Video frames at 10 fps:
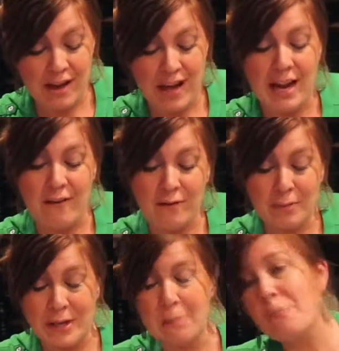And after
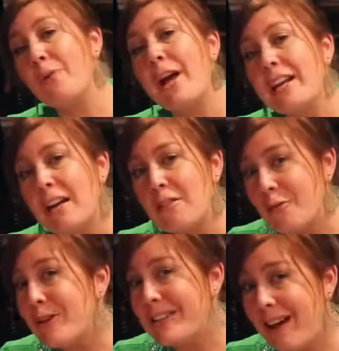being pregnant
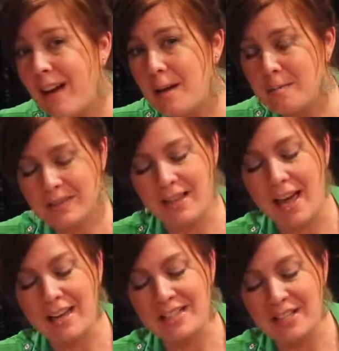3 times,
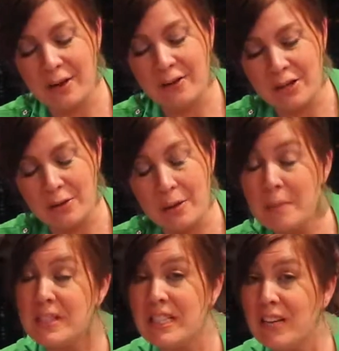I can tell you it
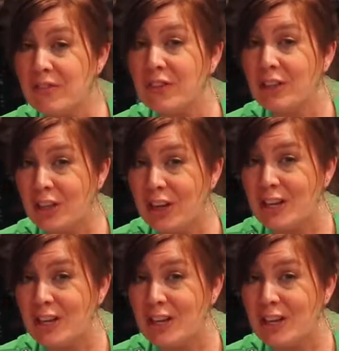was never a look I